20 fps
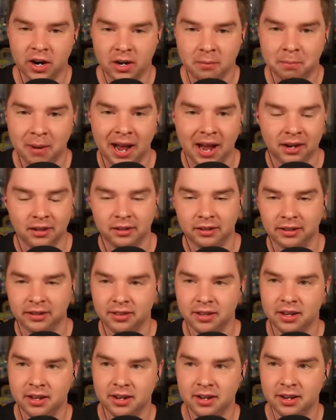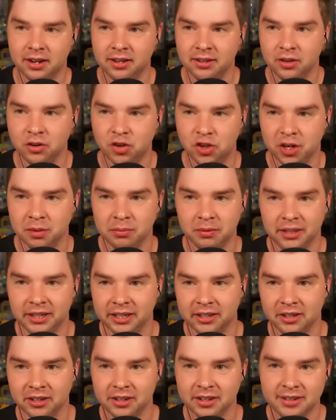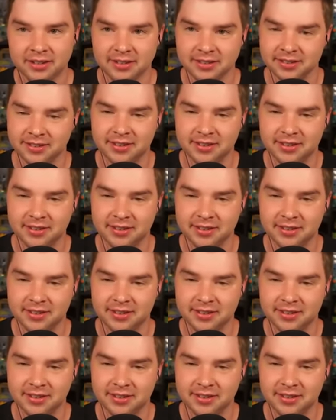to battling the, the gym leader. This is